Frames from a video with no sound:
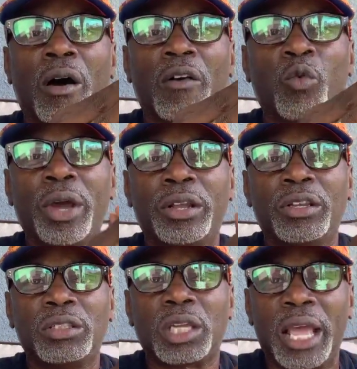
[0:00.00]

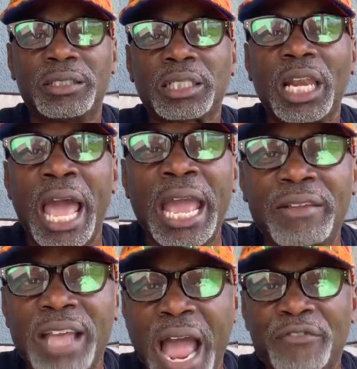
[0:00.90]
when
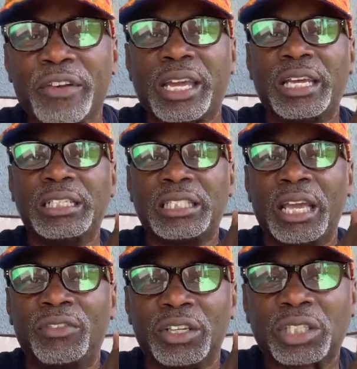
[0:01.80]
enslaved Africans
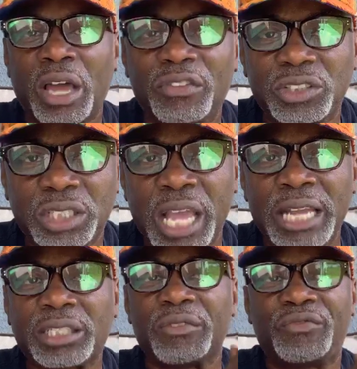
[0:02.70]
in the southern
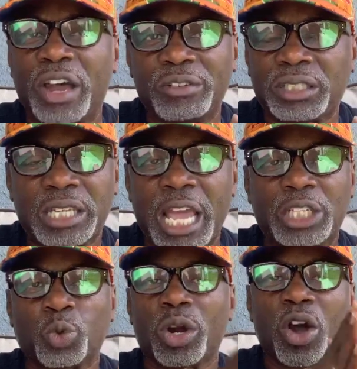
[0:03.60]
states, Confederate
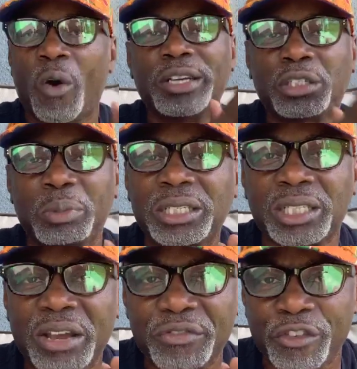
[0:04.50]
states, were going to be
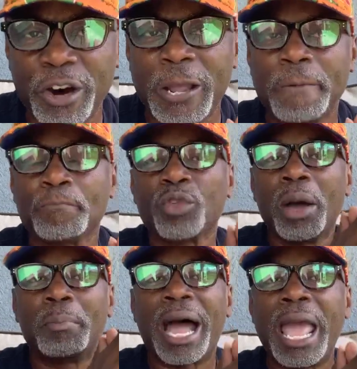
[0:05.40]
set free
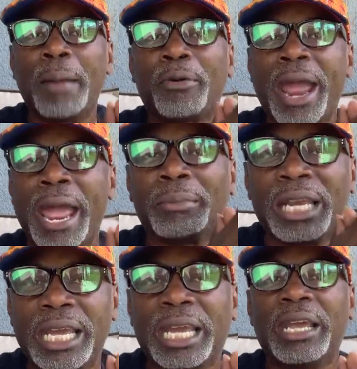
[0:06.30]
by Abraham
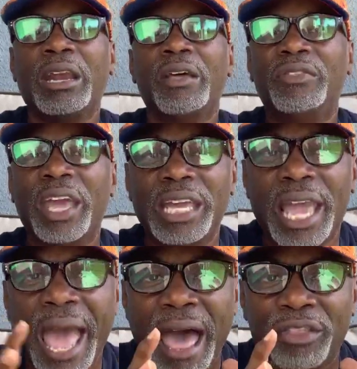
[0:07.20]
Lincoln. They
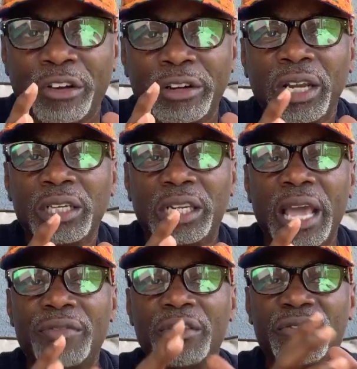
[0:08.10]
gathered
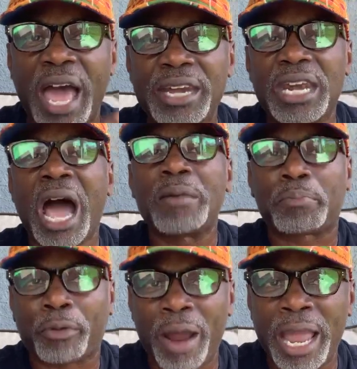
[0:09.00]
together that night
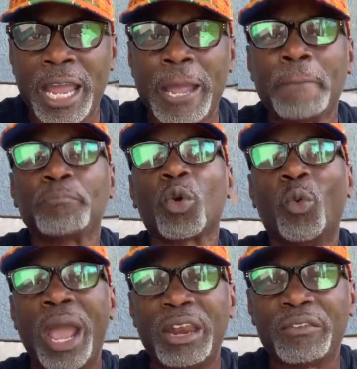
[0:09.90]
praying,
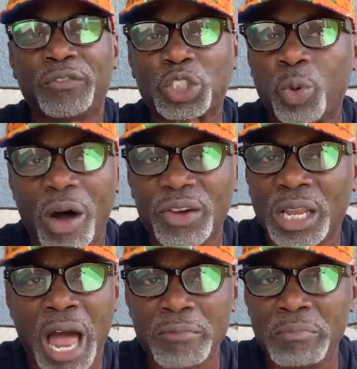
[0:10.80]
waiting for 12
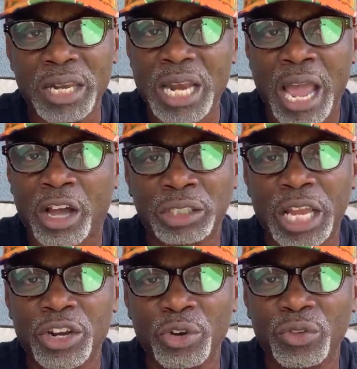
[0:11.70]
o'clock midnight, because
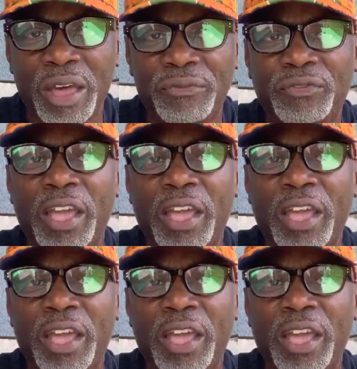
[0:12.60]
they knew that